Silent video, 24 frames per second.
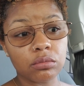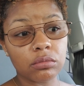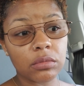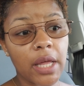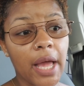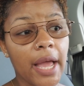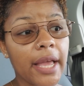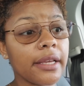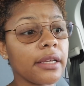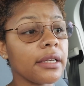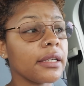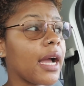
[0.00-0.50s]

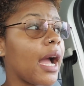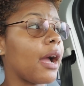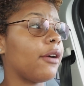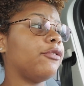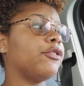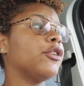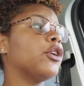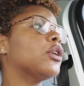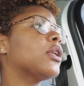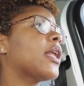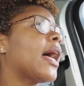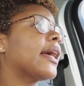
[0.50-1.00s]
Like, I
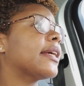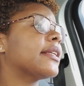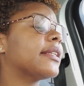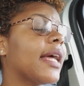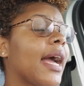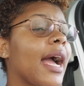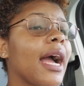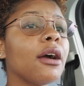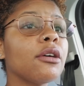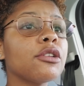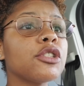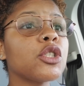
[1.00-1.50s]
feel like
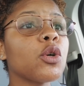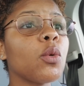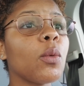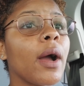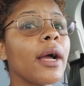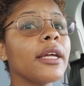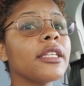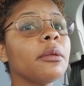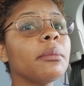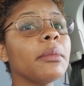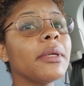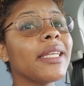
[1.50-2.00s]
now
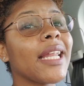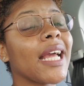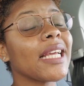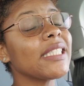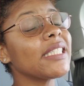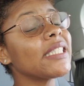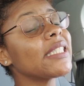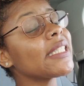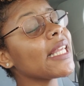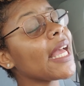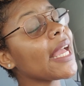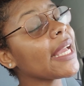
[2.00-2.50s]
Tawanda may not
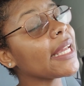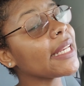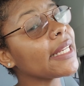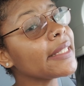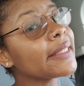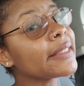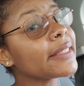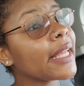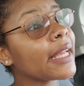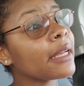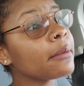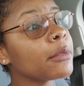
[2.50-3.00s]
say
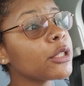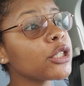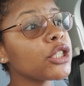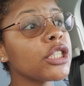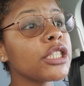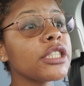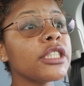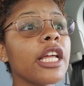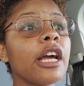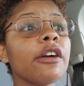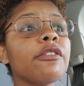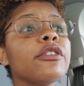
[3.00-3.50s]
anything, but
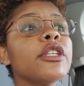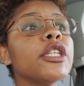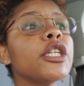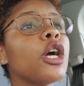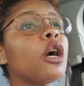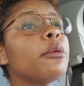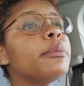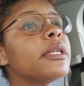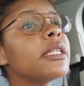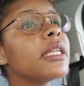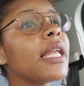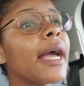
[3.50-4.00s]
she definitely
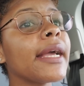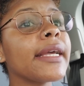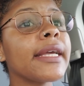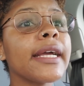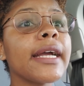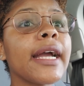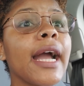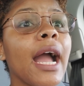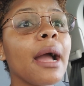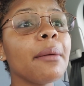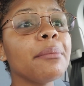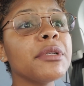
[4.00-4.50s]
gonna be liking
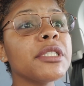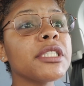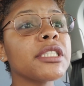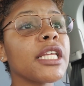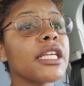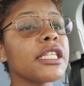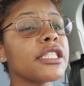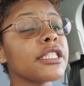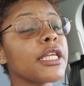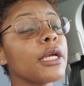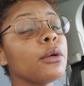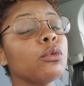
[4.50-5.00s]
comments
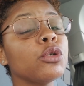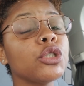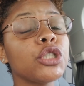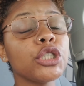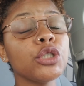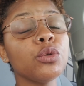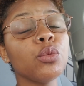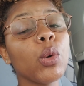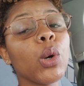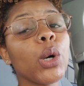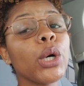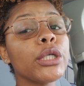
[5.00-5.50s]
that say what
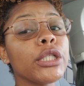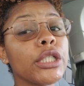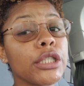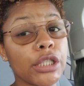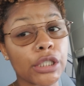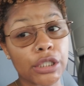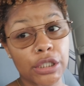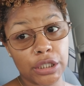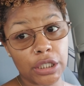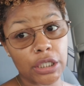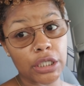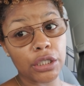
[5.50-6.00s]
she wanted
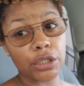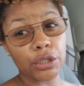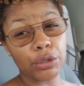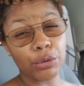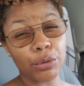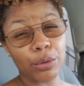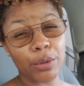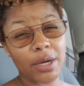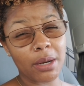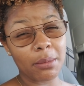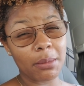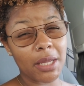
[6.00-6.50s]
to see. You
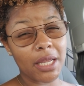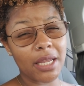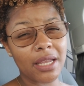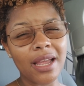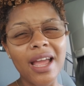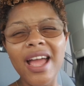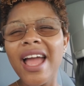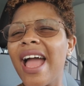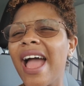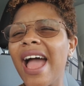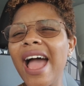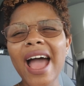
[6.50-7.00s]
know what I mean?
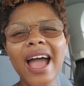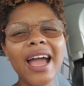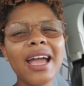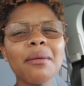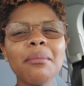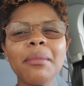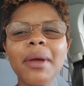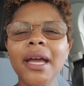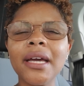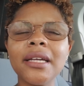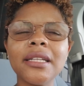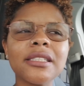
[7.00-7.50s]
I
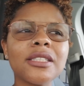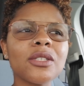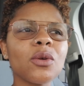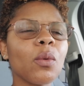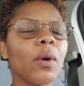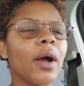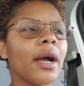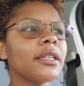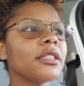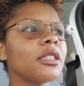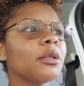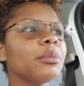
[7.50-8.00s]
ain't mad at
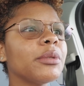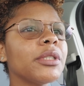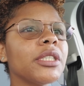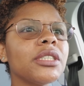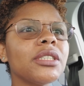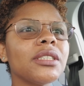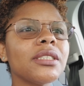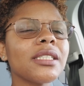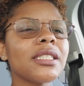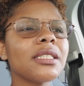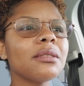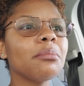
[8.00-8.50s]
Tawanda, but
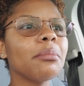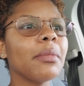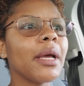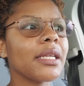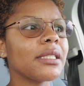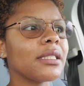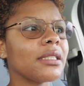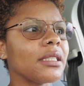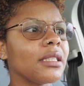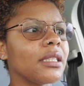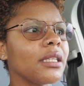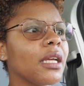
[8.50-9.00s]
it's just
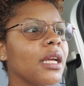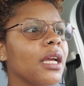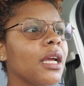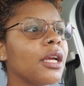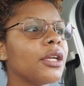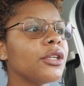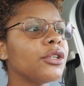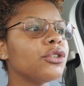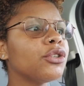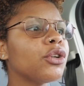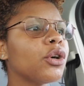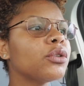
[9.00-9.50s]
messy.
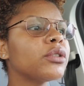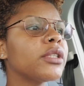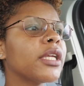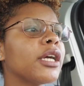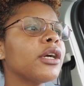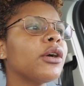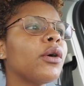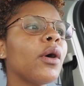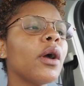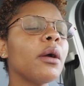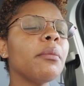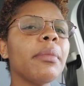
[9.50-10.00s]
You know, then
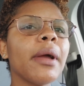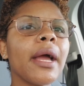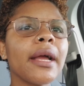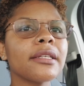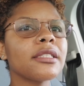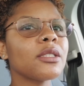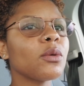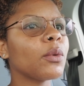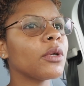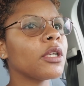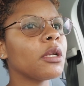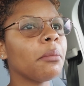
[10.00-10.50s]
going back
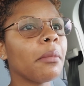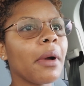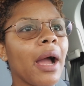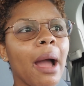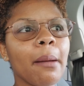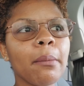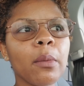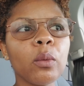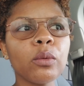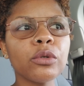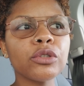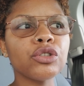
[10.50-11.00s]
to when the
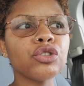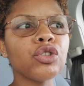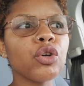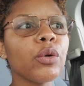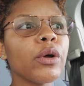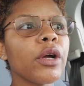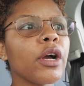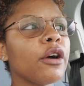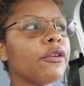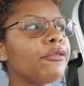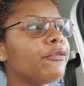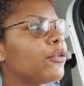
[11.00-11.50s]
mama was
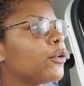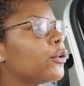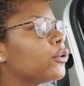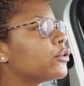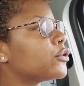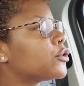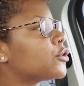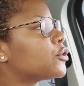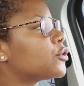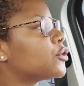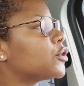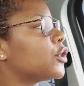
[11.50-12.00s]
doing her full
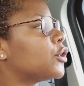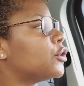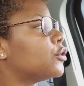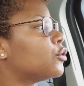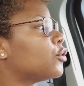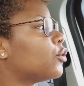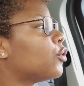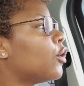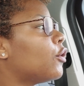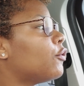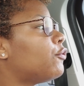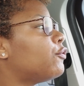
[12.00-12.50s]

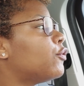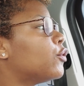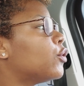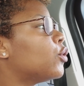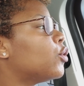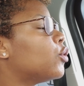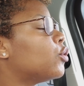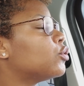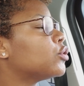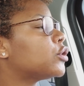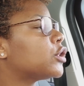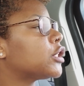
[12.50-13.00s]

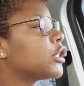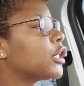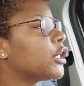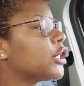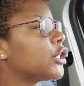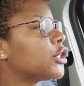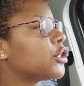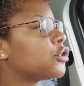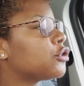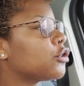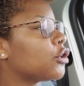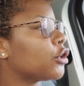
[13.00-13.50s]

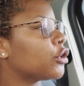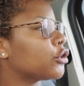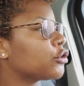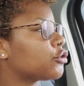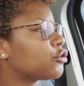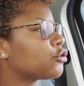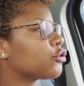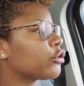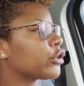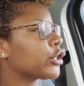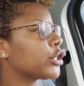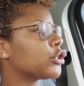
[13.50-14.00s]
city
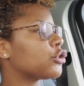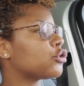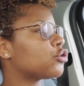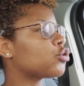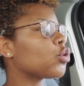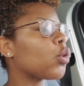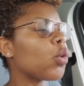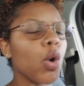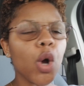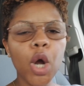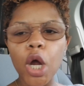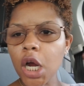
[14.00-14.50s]
circuit
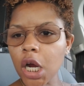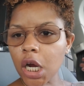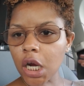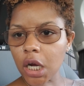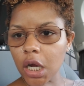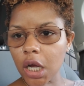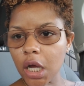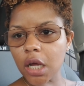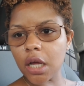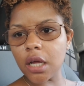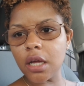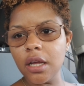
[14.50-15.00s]
tour,
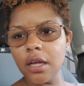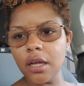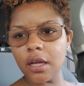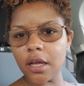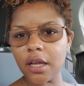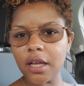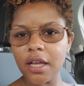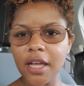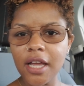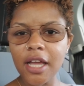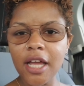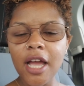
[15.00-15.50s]

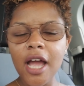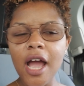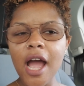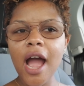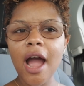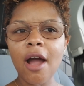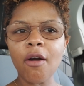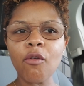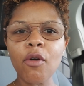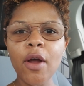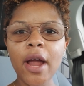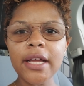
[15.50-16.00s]

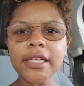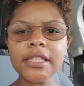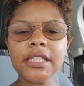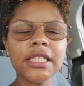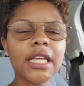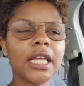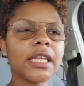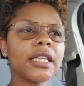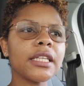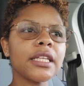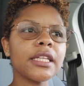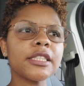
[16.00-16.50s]
all right,
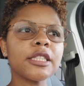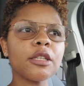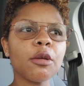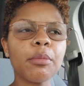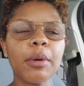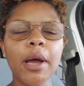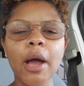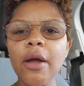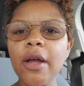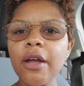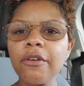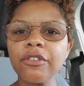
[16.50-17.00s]
telling us
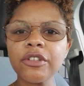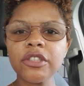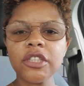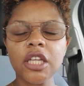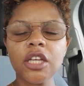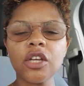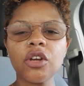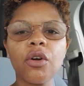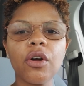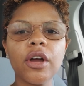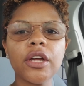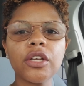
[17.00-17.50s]
about
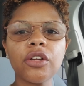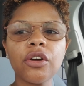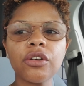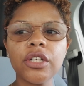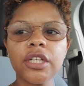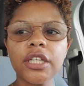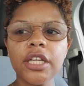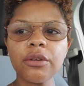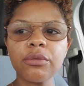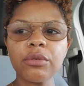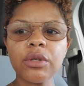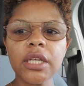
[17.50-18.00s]
everything going on
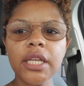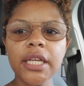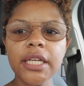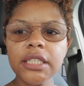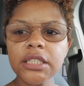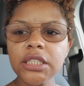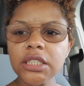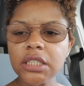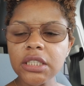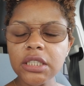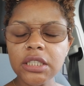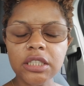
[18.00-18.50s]
in their
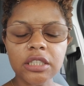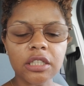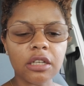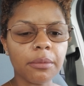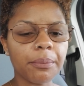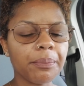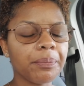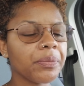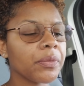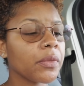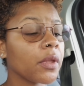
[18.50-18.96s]
relationship.